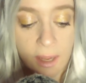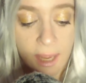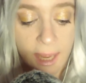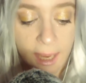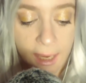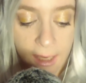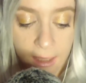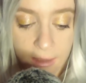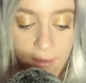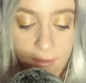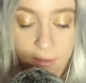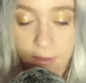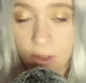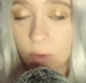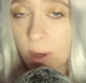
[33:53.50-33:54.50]
And
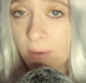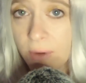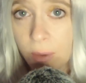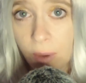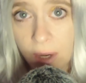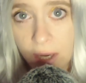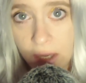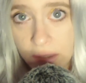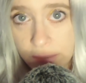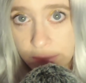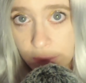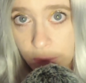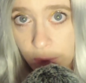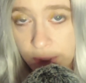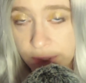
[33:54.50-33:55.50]
to everyone else
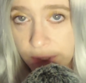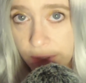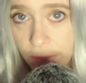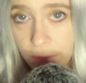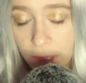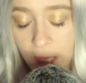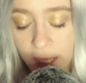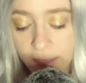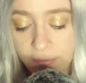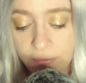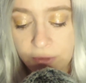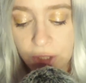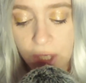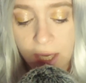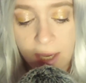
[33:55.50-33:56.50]
who was in her life,
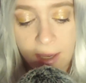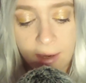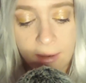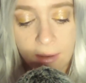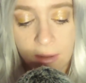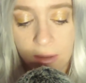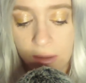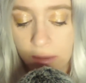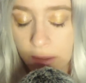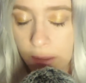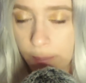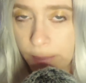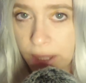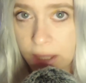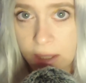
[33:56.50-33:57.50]
she had a
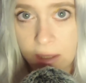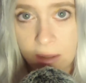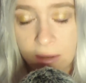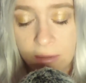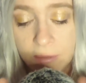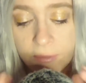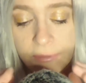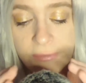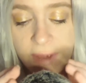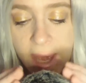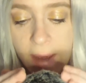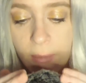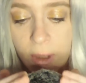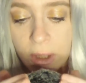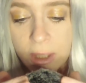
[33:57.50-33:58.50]
big
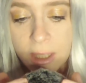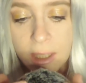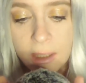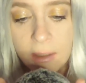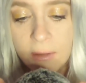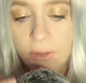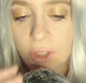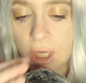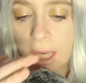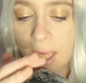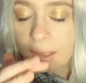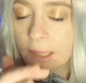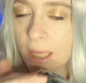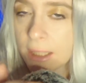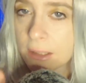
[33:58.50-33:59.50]
family, she
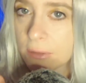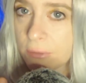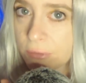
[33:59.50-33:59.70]
had lots of